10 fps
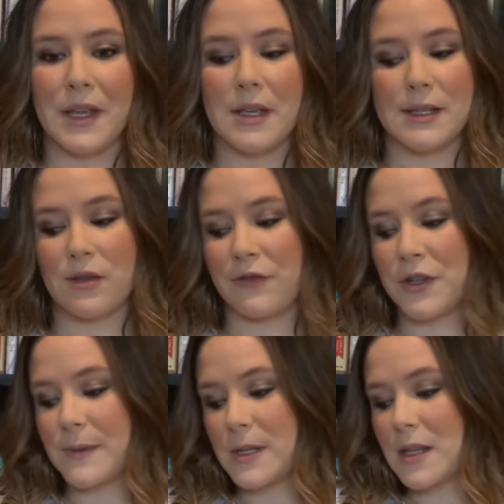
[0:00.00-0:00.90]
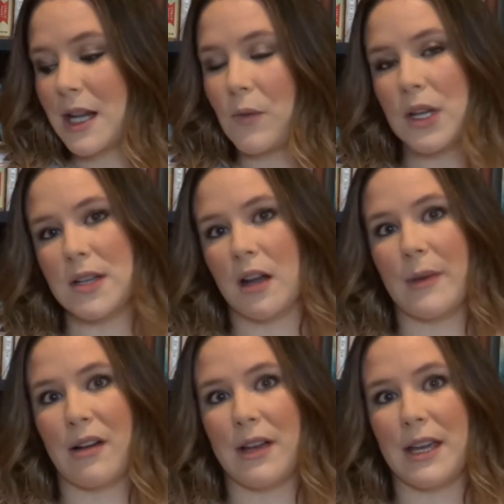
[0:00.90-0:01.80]
So the first person that I want to talk
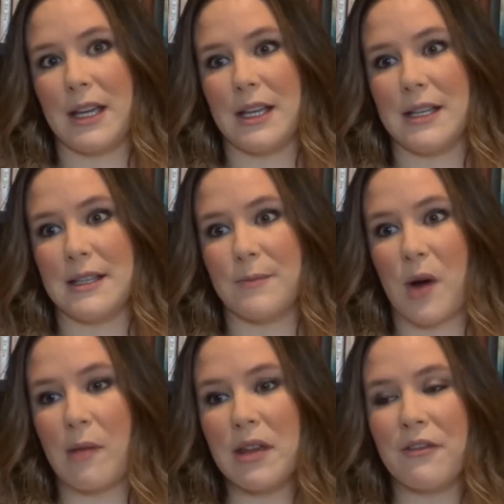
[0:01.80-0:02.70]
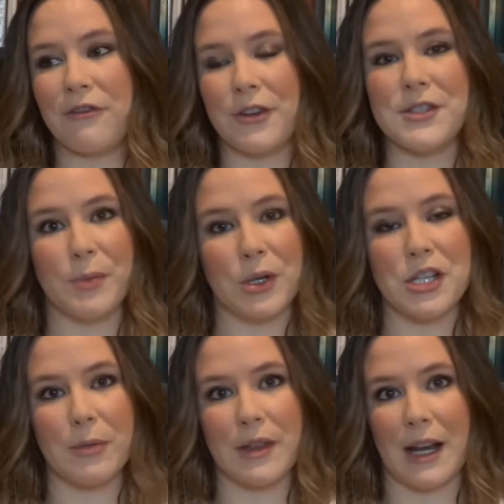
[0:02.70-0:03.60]
about is probably the first
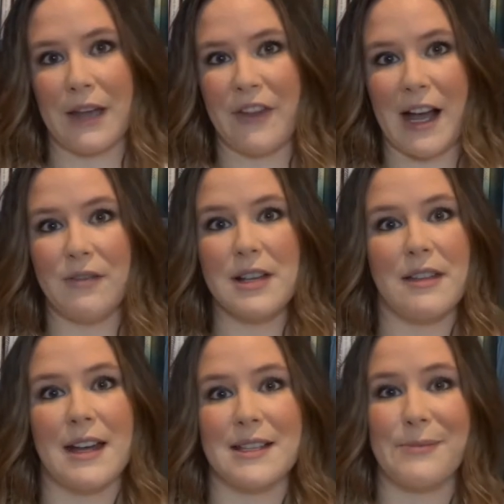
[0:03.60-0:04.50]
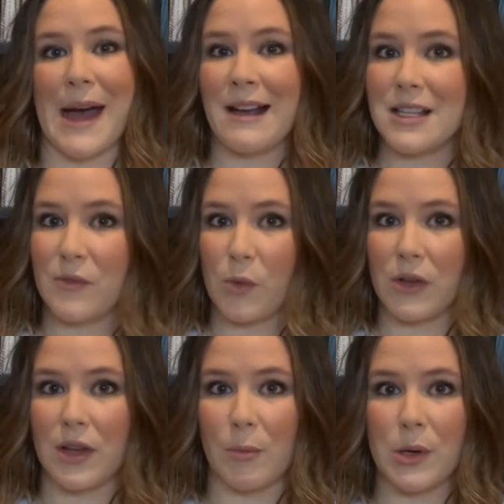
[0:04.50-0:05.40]
BookTuber that I found, and that is Max from Well
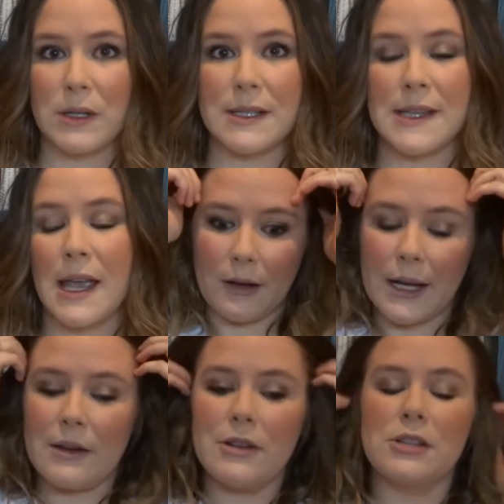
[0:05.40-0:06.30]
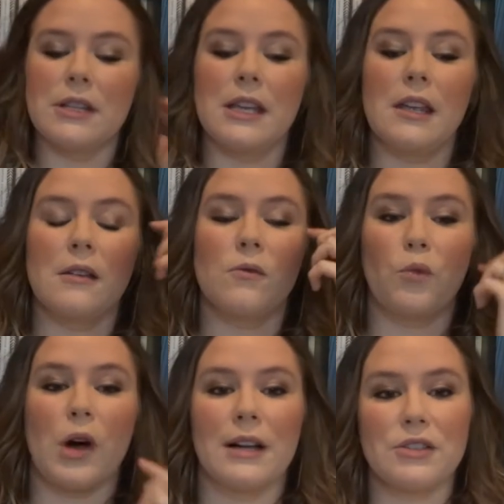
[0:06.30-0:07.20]
Done Books. I originally
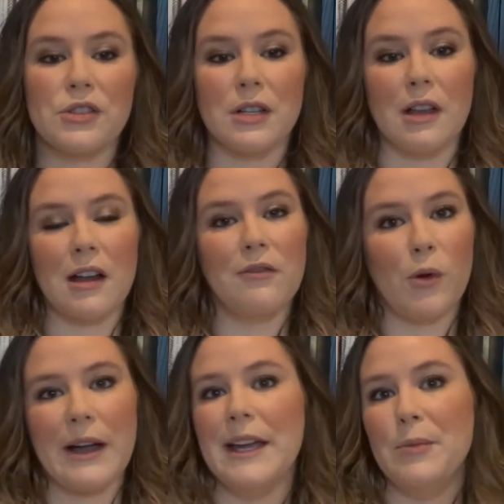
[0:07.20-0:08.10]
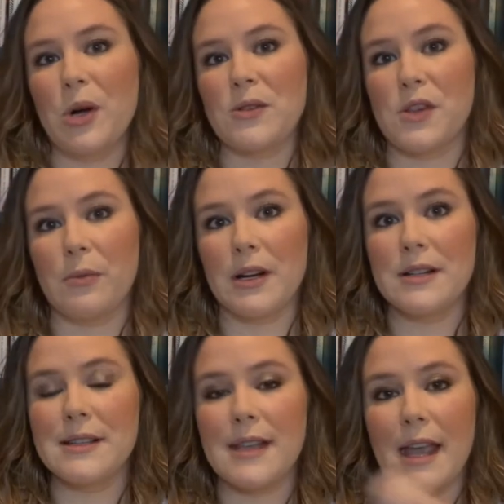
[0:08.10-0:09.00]
watched a lot of YA
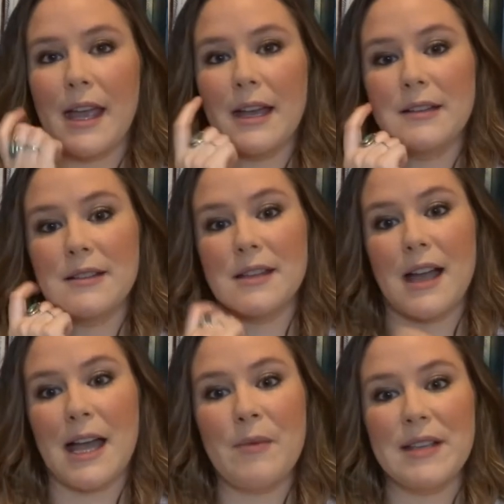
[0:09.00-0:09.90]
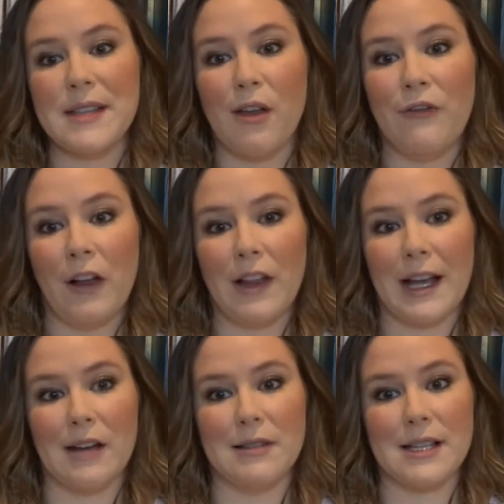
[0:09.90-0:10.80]
BookTubers, and I myself felt
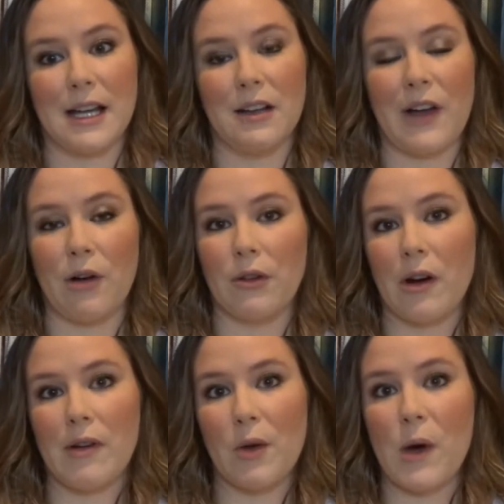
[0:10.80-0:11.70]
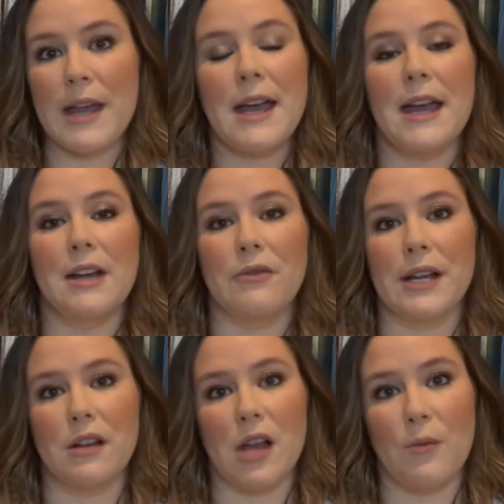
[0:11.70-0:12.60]
like I was kind of outgrowing YA and
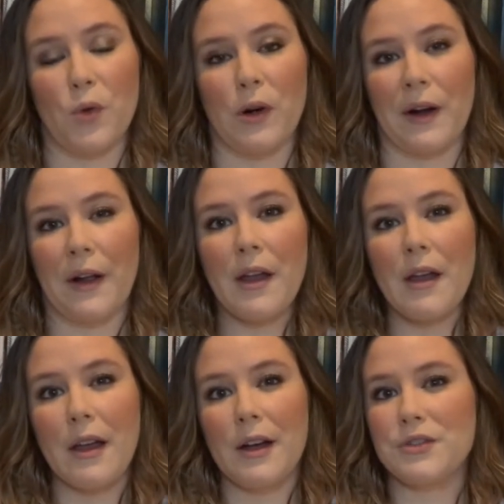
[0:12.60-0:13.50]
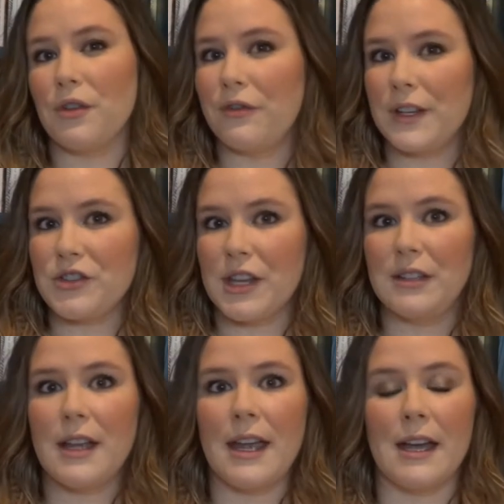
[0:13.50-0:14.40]
reading a lot more adult
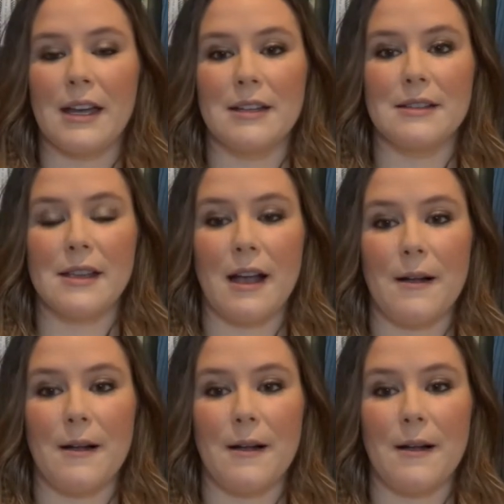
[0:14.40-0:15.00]
fiction and